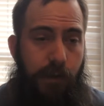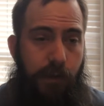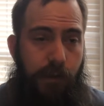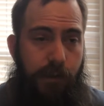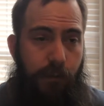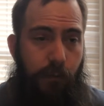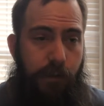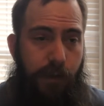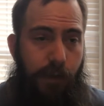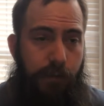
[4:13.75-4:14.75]
in a
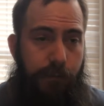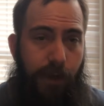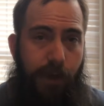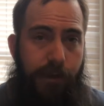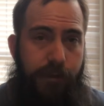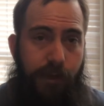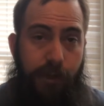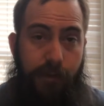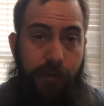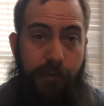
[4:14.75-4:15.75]
1 gallon batch,
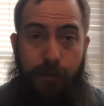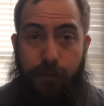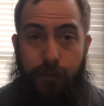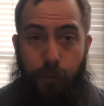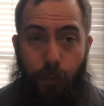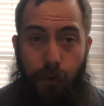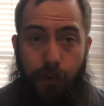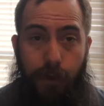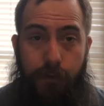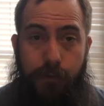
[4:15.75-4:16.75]
and then instead of using
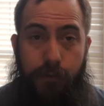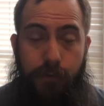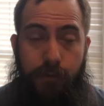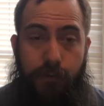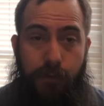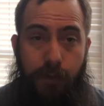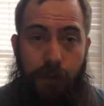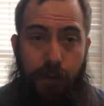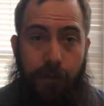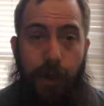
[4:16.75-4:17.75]
water, I'll use
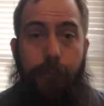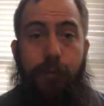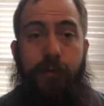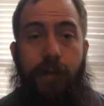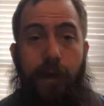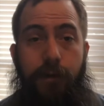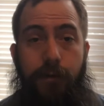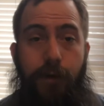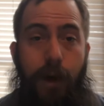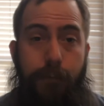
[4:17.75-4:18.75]
apple
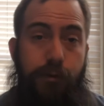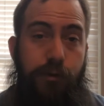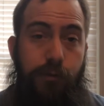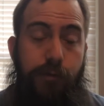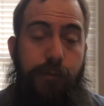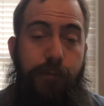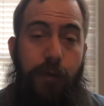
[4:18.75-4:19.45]
cider or apple juice.